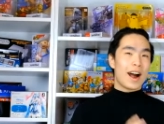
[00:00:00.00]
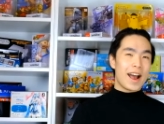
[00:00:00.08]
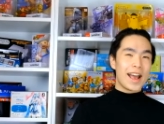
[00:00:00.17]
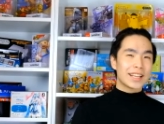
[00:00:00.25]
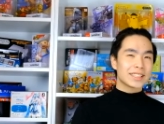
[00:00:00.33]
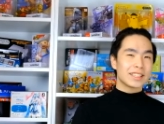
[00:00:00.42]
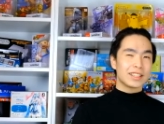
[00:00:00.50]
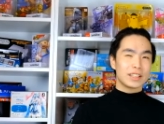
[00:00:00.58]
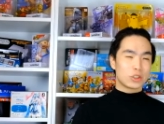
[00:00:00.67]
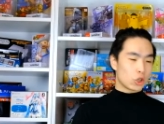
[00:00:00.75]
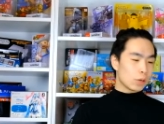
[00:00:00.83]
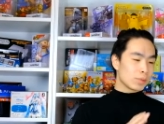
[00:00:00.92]
I accidentally
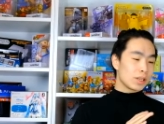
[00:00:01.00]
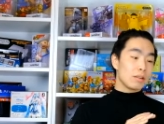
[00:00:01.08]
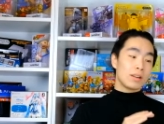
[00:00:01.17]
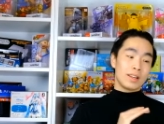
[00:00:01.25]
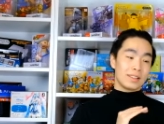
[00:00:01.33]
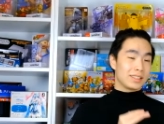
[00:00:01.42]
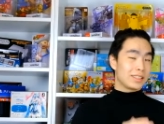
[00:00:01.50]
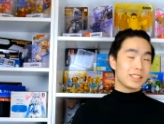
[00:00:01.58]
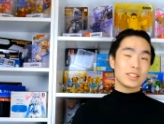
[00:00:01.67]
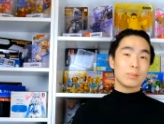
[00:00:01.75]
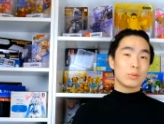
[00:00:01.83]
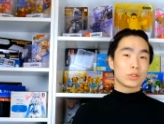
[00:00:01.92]
dropped it, the
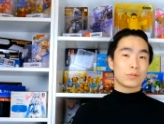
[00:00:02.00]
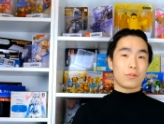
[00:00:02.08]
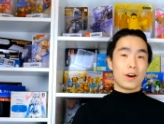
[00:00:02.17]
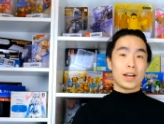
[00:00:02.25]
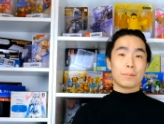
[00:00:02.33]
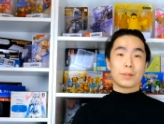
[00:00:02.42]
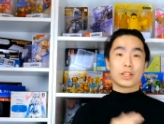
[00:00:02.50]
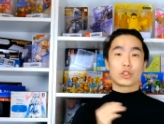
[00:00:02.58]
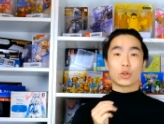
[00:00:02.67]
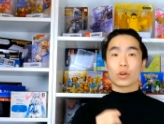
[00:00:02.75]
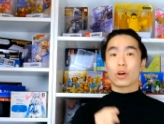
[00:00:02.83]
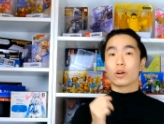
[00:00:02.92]
system was fine but the
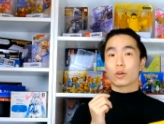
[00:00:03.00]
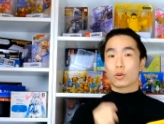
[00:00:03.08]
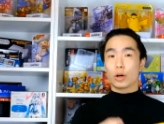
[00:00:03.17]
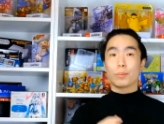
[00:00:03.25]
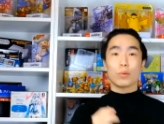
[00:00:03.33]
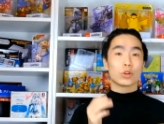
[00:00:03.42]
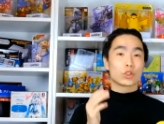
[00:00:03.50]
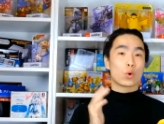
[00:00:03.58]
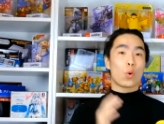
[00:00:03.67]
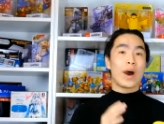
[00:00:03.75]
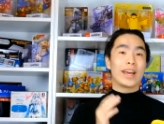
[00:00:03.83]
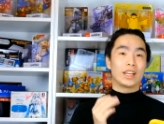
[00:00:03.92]
Joy-Con grip was
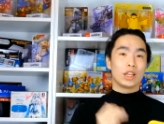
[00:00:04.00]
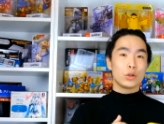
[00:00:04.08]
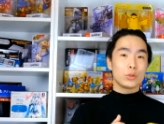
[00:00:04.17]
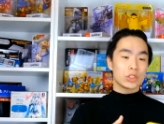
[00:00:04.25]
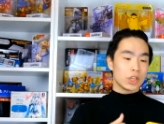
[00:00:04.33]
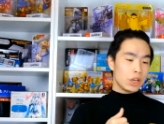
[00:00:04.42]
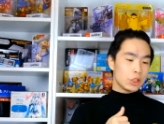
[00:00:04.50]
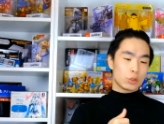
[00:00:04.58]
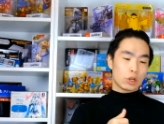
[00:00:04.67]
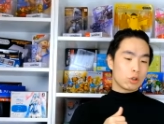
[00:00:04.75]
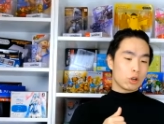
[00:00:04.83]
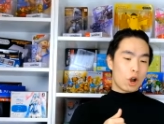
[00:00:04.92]
quite loose, so
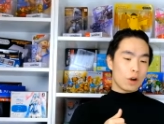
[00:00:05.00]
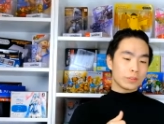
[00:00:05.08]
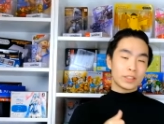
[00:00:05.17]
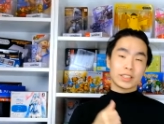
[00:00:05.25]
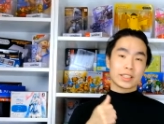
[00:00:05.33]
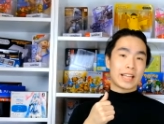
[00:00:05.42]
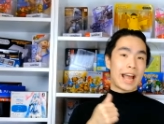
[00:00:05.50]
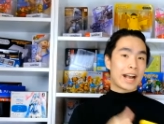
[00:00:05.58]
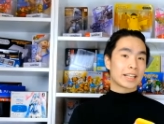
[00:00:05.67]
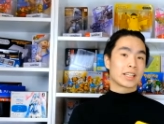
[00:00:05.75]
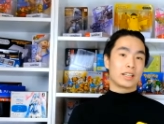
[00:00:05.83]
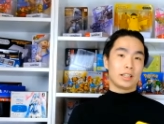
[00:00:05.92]
I could often just
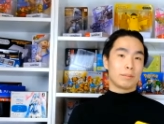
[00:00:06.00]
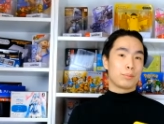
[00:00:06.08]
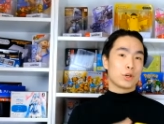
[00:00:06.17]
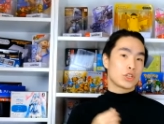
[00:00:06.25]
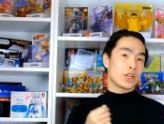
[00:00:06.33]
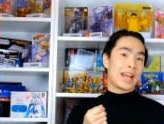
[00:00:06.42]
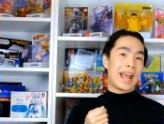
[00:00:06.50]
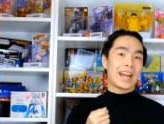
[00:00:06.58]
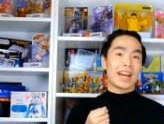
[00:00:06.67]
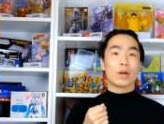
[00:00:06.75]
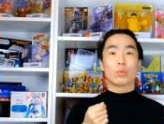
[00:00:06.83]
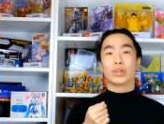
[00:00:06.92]
accidentally push it
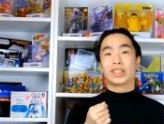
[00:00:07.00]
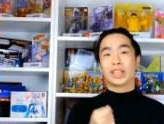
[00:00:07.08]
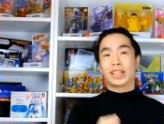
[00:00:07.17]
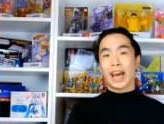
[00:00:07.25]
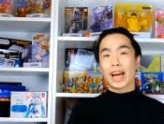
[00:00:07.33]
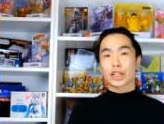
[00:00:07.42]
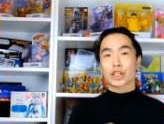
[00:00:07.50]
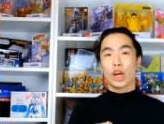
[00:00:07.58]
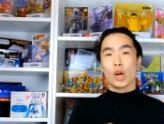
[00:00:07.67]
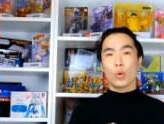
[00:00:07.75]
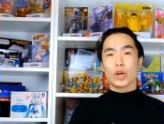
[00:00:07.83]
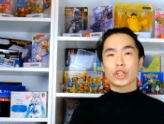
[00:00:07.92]
and it would detach,
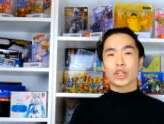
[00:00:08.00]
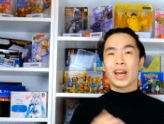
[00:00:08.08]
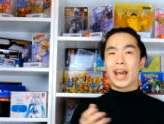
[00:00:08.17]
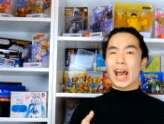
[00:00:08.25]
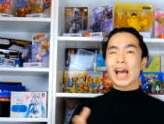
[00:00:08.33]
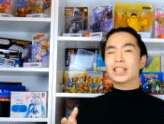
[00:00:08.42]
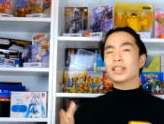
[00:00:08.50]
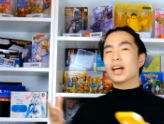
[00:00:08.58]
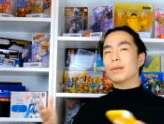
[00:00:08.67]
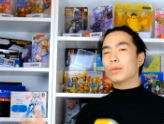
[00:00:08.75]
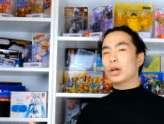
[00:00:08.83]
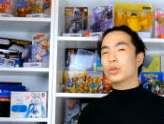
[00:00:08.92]
which, as
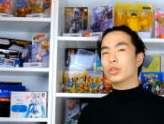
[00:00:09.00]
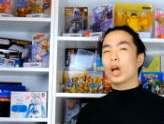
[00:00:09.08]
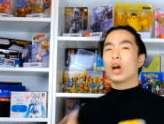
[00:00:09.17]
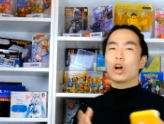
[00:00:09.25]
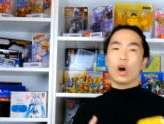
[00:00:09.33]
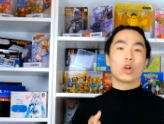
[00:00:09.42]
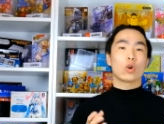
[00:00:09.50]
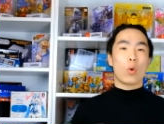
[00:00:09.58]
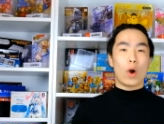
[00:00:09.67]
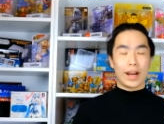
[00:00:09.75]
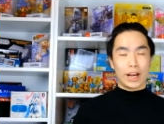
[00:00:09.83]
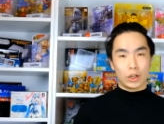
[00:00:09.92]
time goes, got
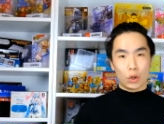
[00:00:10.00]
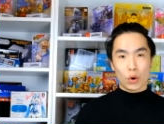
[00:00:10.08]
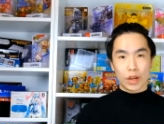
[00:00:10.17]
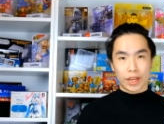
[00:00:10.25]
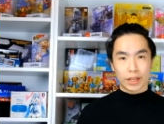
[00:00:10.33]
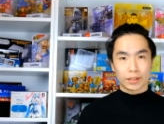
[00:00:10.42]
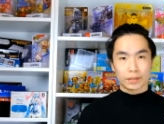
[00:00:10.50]
quite annoying.